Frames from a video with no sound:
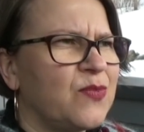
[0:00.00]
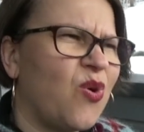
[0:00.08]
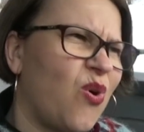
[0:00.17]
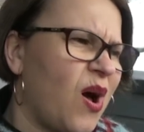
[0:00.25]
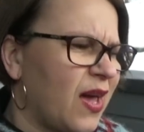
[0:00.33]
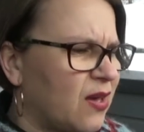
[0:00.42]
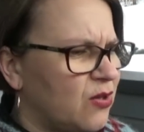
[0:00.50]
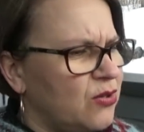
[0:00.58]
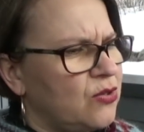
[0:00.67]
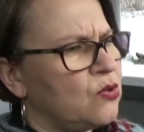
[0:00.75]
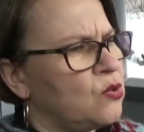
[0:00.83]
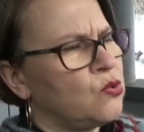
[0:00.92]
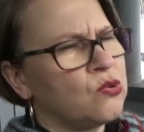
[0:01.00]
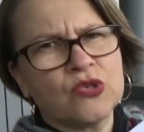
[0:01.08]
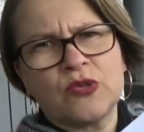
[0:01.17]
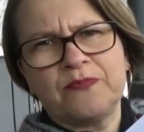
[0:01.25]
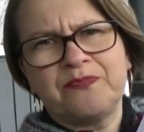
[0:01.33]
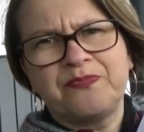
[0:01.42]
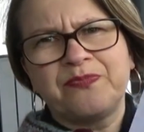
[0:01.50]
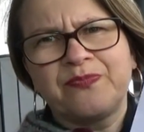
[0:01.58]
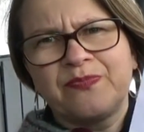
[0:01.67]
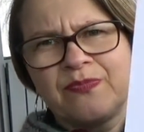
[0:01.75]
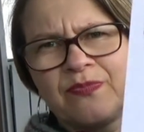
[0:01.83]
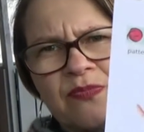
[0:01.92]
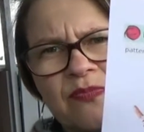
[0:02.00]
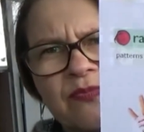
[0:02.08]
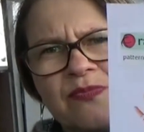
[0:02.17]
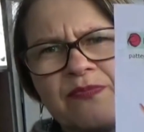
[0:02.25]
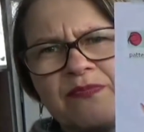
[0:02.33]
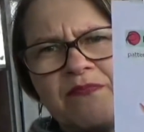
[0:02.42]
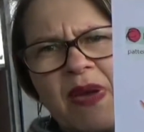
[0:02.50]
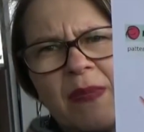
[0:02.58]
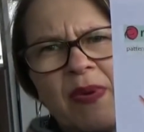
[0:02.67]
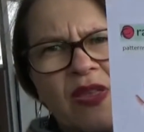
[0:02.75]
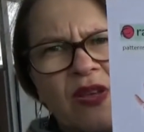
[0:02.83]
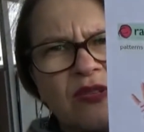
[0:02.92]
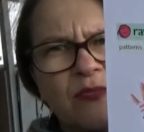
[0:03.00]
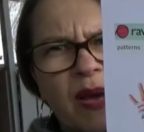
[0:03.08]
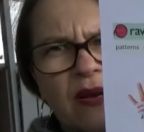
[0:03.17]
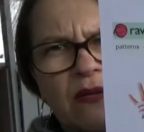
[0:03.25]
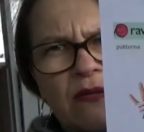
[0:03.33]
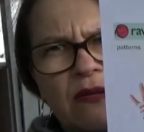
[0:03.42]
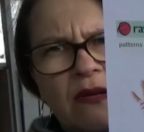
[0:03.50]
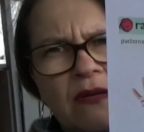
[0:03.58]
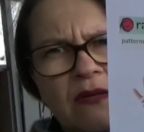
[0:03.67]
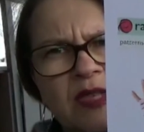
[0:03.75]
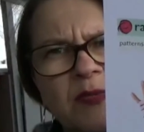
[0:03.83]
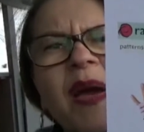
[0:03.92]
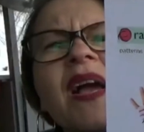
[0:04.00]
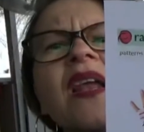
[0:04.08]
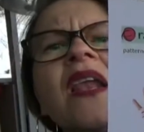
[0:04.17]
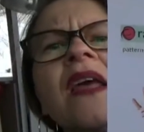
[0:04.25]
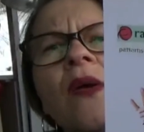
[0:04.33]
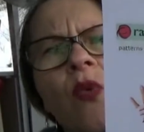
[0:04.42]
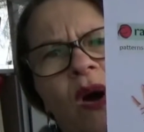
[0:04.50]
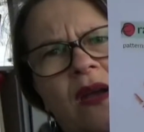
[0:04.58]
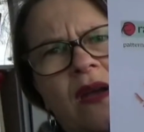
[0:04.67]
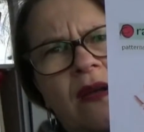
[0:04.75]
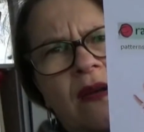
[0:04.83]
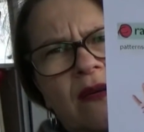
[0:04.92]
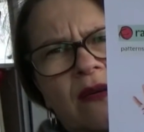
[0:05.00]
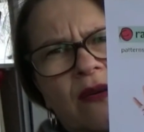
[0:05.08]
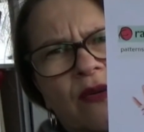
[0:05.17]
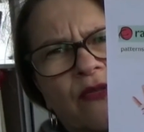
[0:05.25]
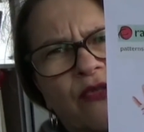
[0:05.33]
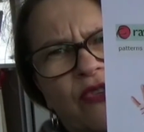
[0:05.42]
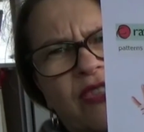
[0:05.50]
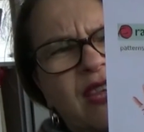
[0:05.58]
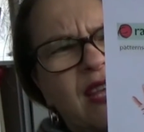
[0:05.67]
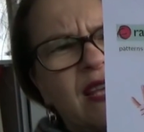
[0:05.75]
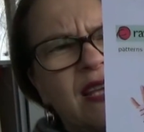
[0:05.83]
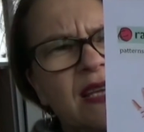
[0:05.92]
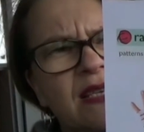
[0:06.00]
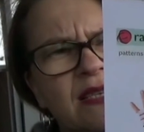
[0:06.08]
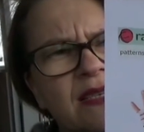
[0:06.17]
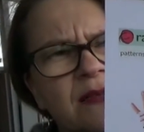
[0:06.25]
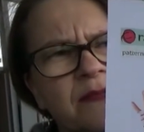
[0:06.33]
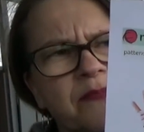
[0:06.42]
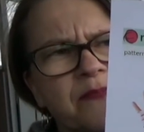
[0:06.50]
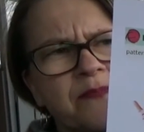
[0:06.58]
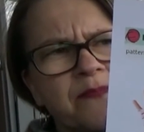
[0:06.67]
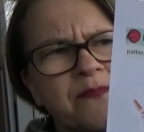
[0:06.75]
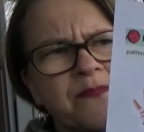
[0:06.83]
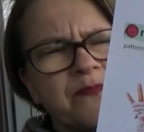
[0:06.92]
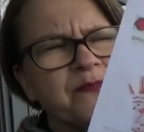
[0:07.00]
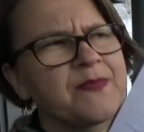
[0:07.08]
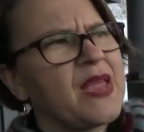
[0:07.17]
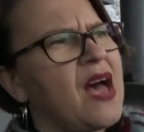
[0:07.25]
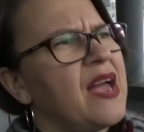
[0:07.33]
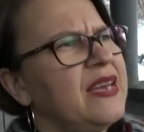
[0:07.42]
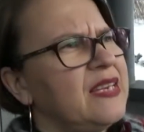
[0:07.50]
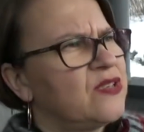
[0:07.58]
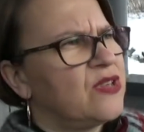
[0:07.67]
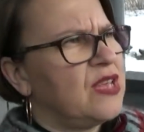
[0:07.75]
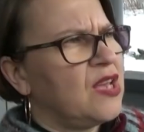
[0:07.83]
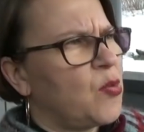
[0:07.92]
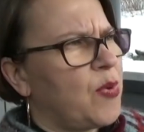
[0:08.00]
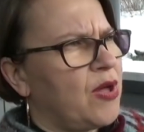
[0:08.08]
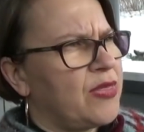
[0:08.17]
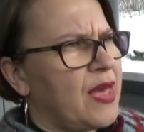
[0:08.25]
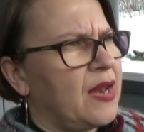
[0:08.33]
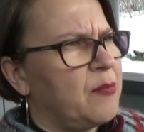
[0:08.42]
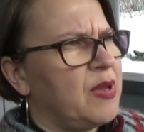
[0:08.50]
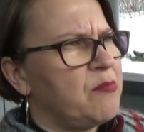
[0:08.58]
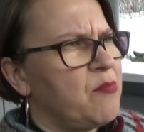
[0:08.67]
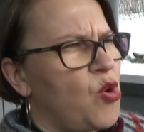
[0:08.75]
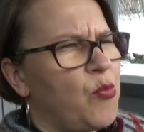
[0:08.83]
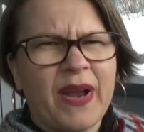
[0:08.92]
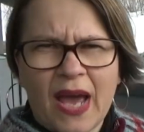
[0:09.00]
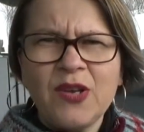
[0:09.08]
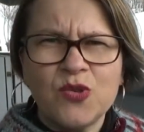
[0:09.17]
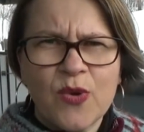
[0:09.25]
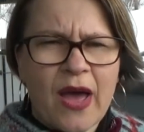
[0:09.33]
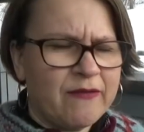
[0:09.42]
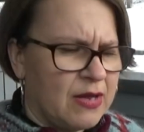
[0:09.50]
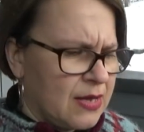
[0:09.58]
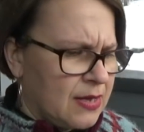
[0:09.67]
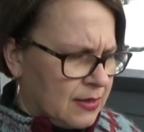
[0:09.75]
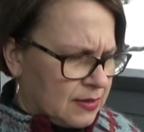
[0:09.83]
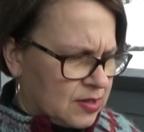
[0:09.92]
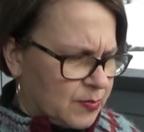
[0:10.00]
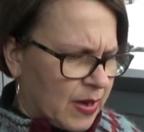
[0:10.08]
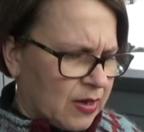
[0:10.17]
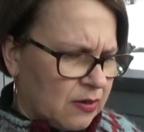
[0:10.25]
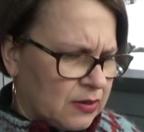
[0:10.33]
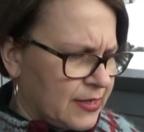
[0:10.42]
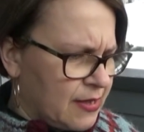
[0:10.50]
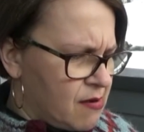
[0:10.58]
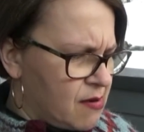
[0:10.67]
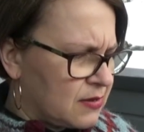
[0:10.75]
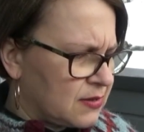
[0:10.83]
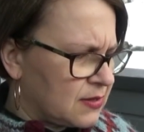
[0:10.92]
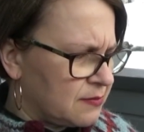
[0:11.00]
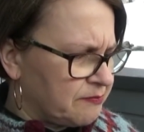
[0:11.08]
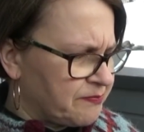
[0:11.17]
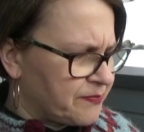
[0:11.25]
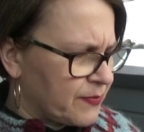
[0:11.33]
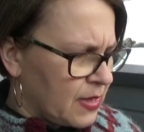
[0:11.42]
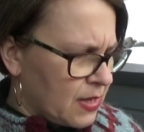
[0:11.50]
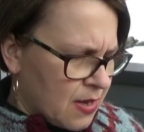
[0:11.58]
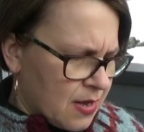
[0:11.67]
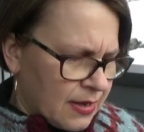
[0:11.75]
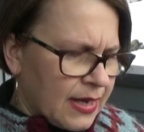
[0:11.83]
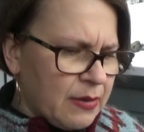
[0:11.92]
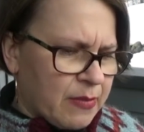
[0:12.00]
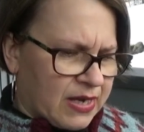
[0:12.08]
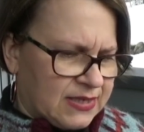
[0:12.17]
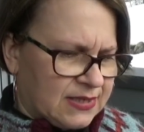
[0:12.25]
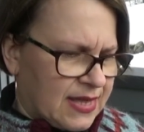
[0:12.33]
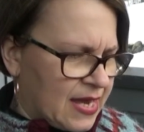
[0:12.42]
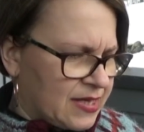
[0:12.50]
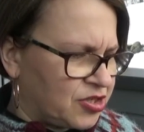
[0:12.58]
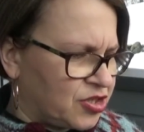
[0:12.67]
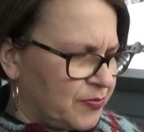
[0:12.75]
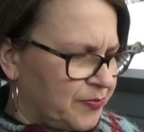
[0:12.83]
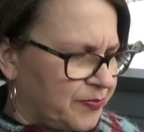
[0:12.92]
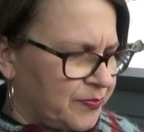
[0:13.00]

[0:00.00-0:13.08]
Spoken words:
Or I could use maybe the speckly one for these. I need to think about that a bit more, but I do have speckled yarns in my stash.